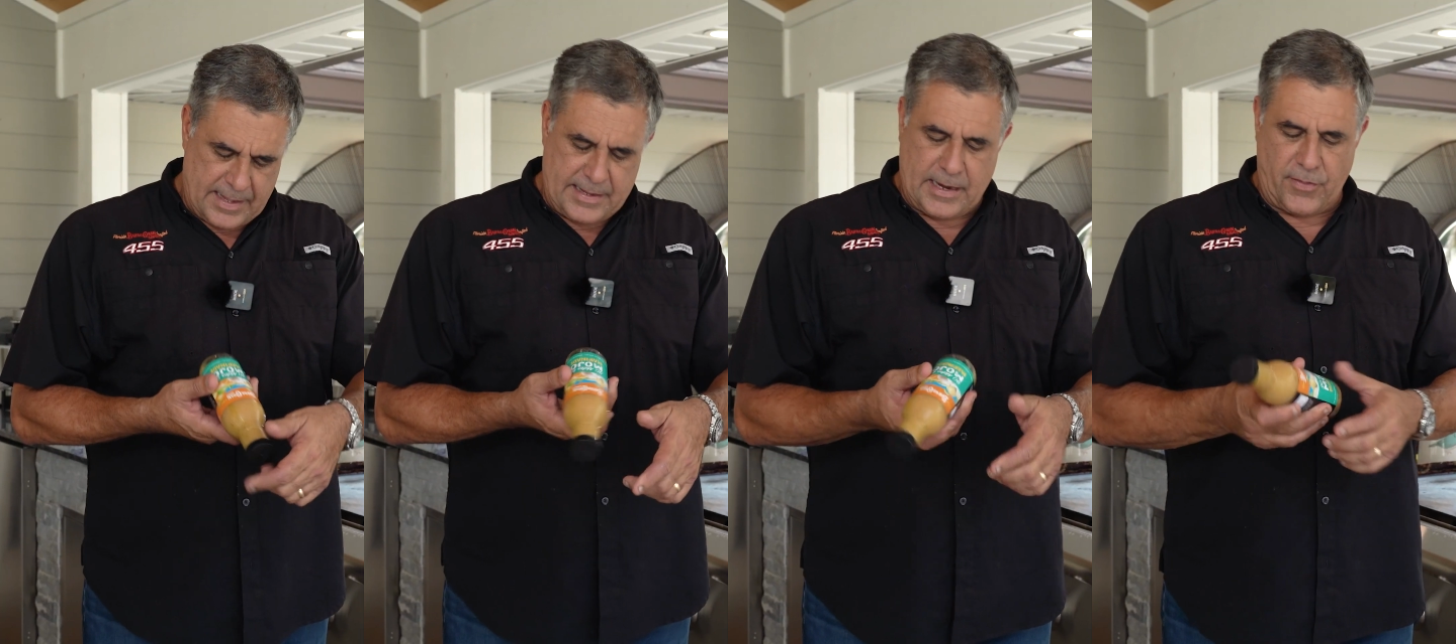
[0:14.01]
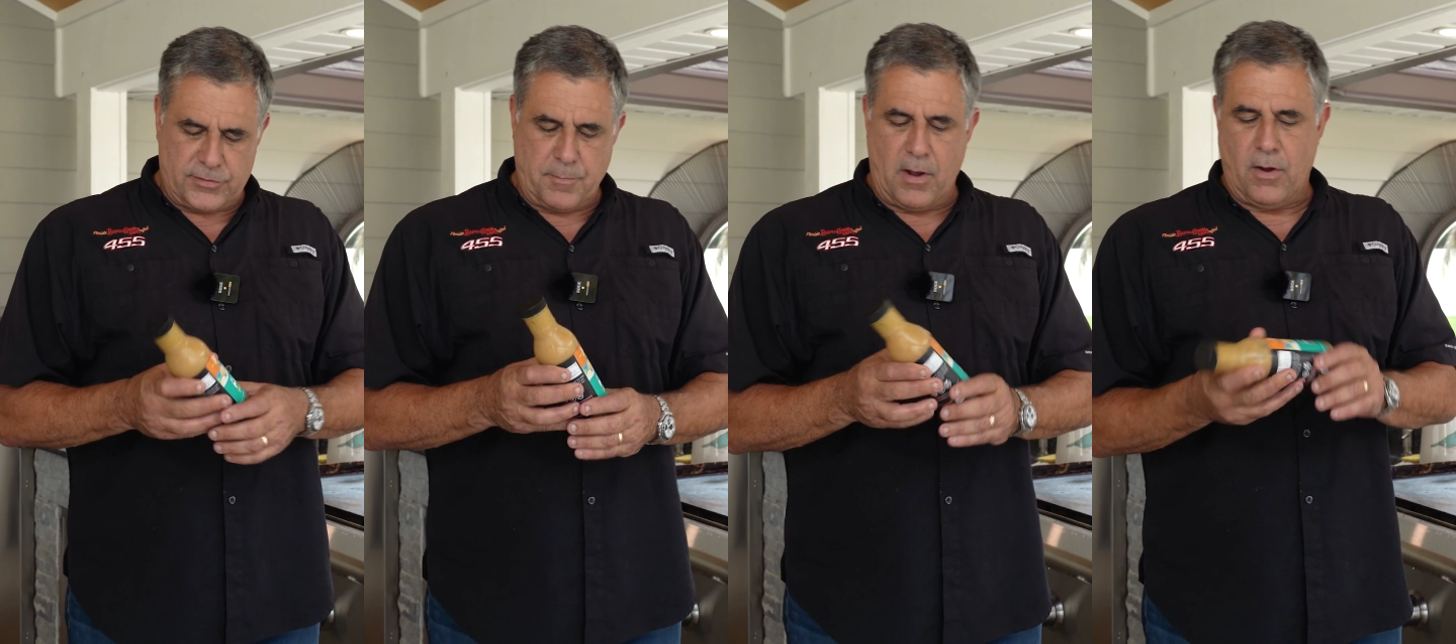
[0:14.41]
You know,
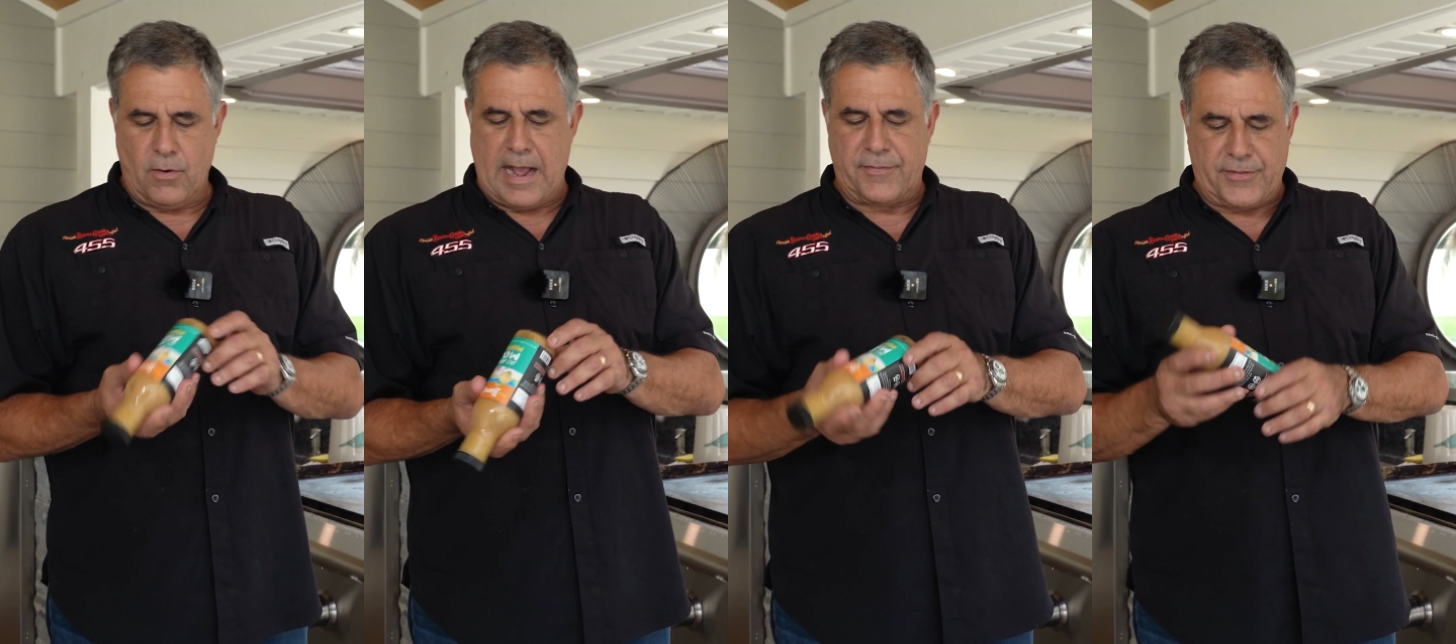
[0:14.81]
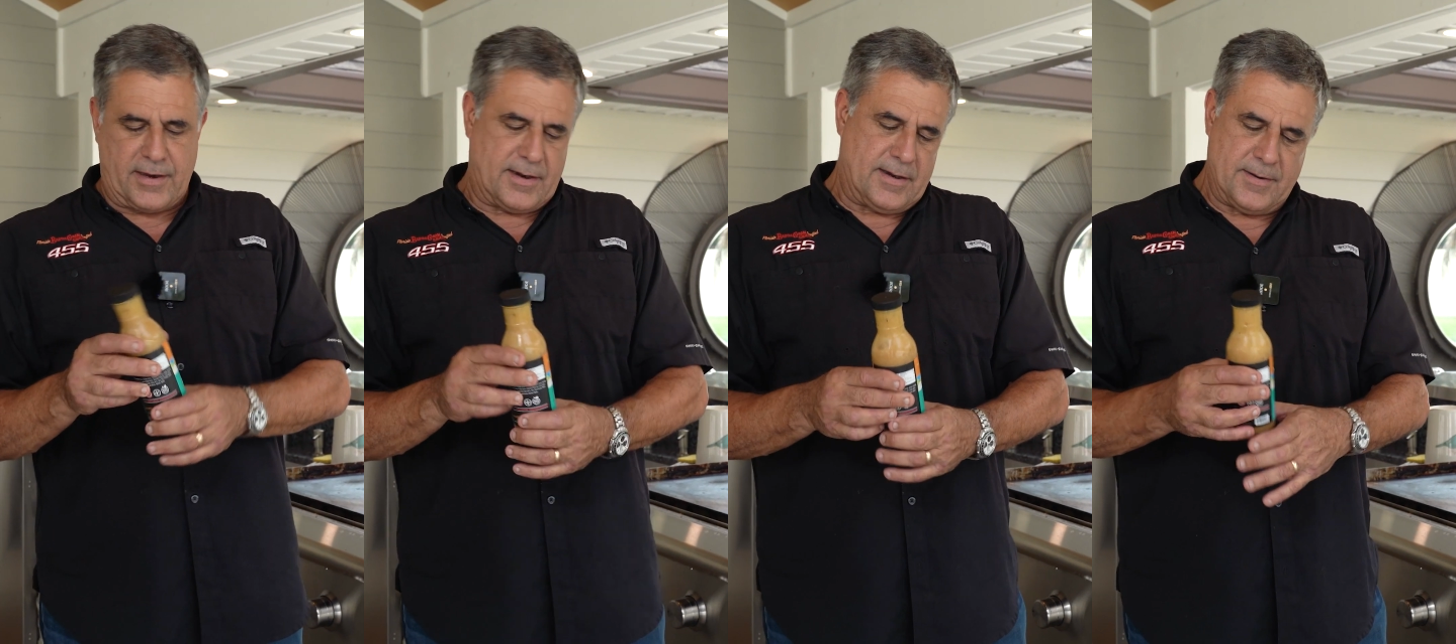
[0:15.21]
there's mojo out
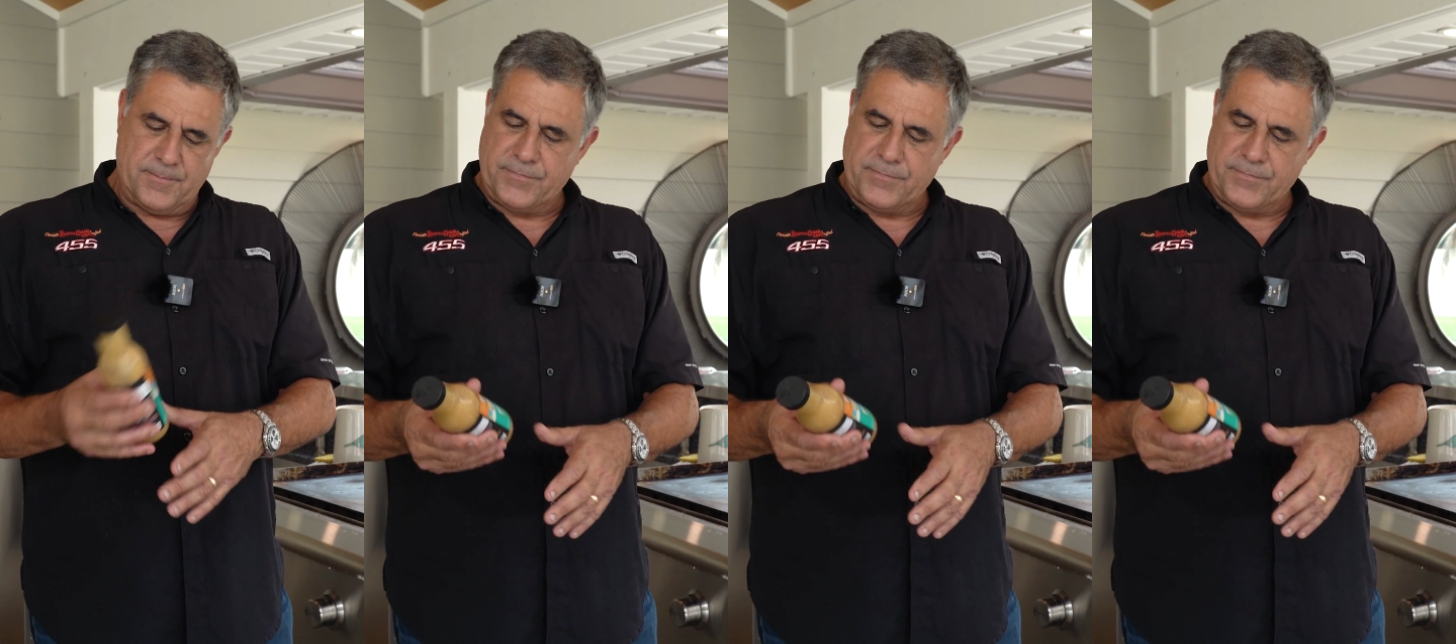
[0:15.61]
there,